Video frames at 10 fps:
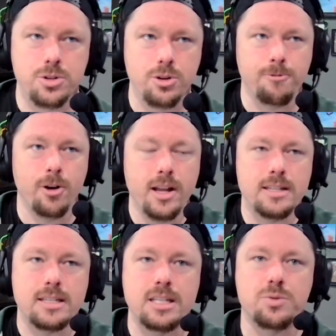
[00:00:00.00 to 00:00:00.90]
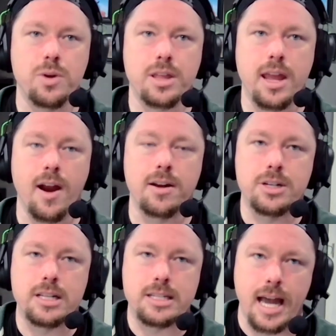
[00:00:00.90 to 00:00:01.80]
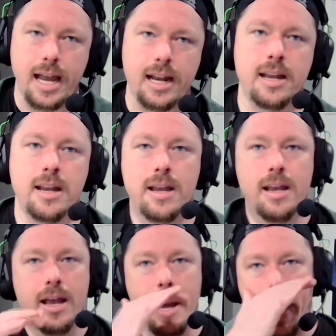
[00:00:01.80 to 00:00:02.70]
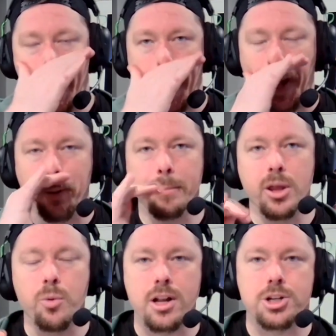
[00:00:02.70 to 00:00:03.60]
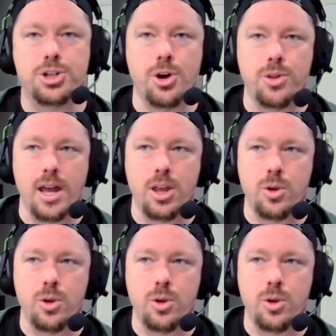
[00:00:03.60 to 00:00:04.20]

So for instance, with character design, you want to show that